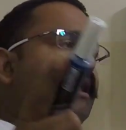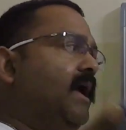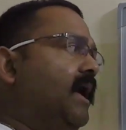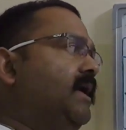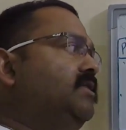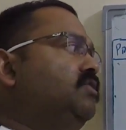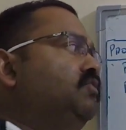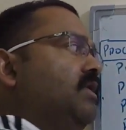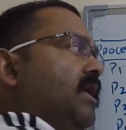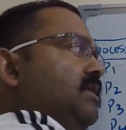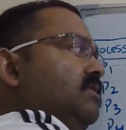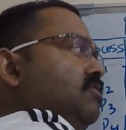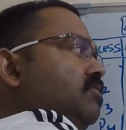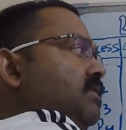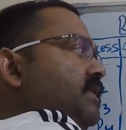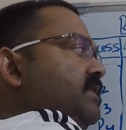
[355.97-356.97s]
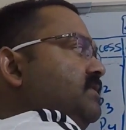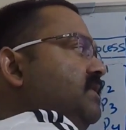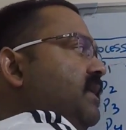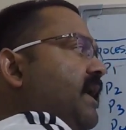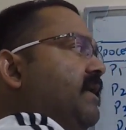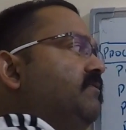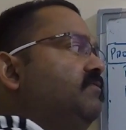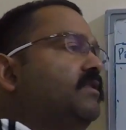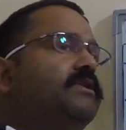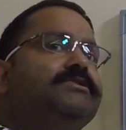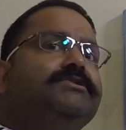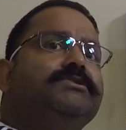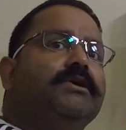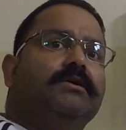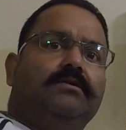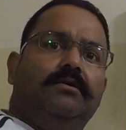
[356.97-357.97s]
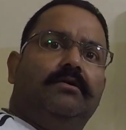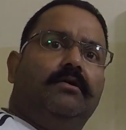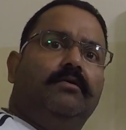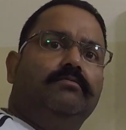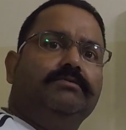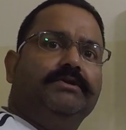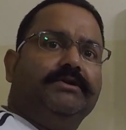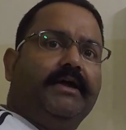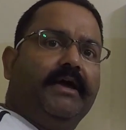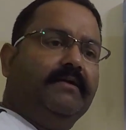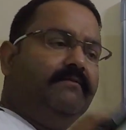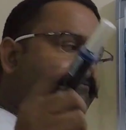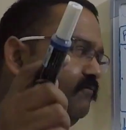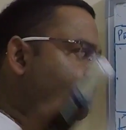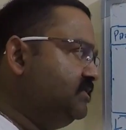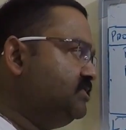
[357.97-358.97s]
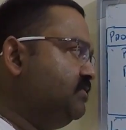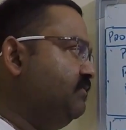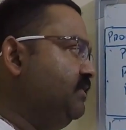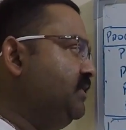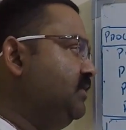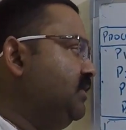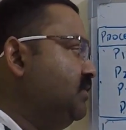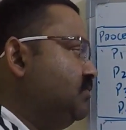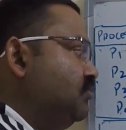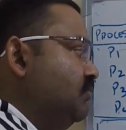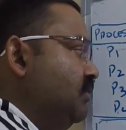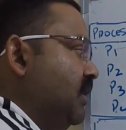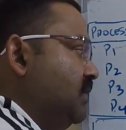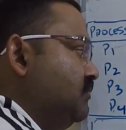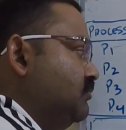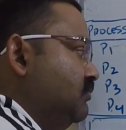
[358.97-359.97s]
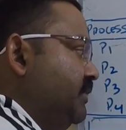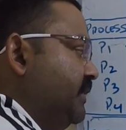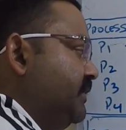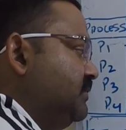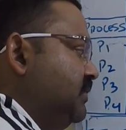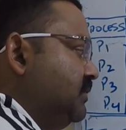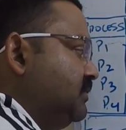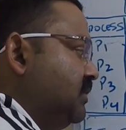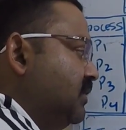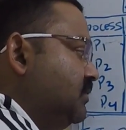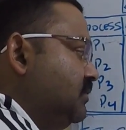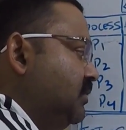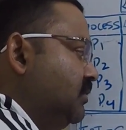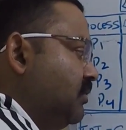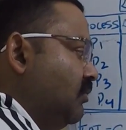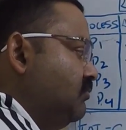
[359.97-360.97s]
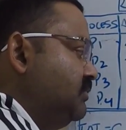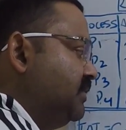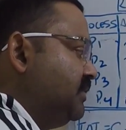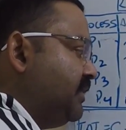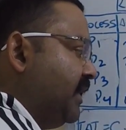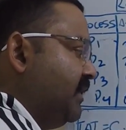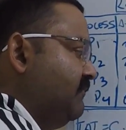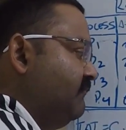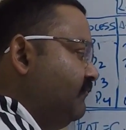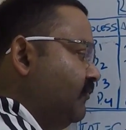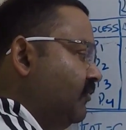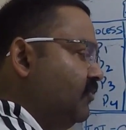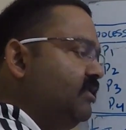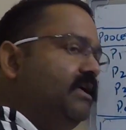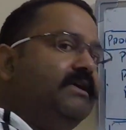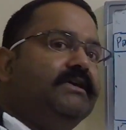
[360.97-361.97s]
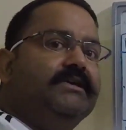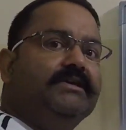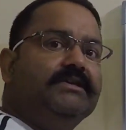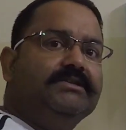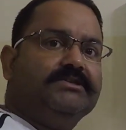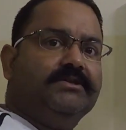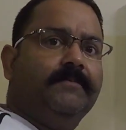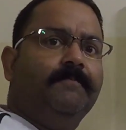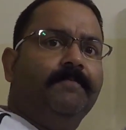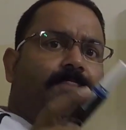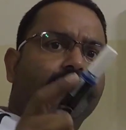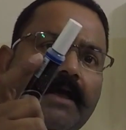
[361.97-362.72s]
And to calculate the average turnaround time, first we need to calculate the turnaround time for each